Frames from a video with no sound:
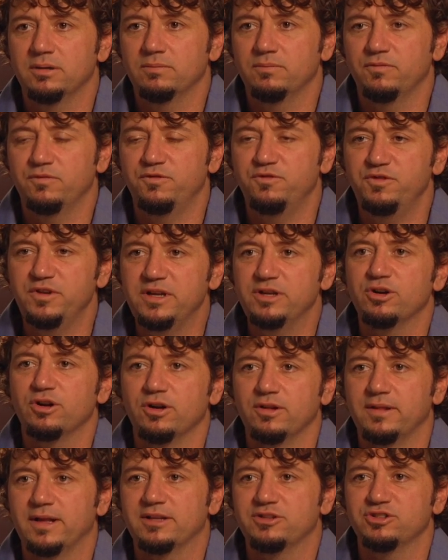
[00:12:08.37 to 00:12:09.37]

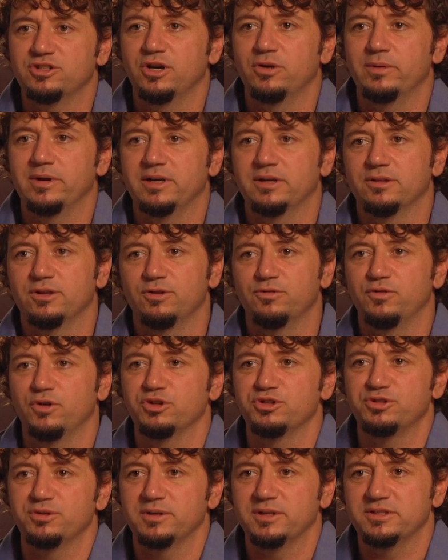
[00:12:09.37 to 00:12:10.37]
feeder that's going in their
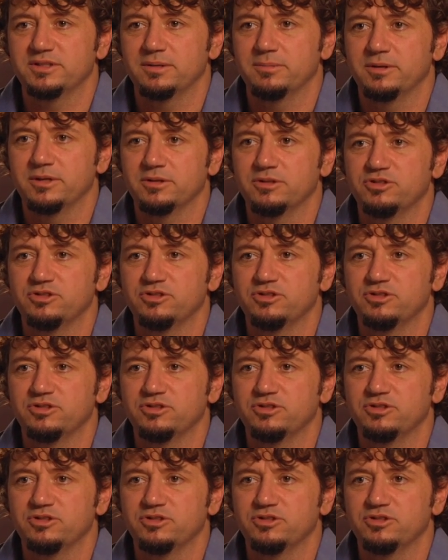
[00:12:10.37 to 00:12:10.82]
vulture exhibit.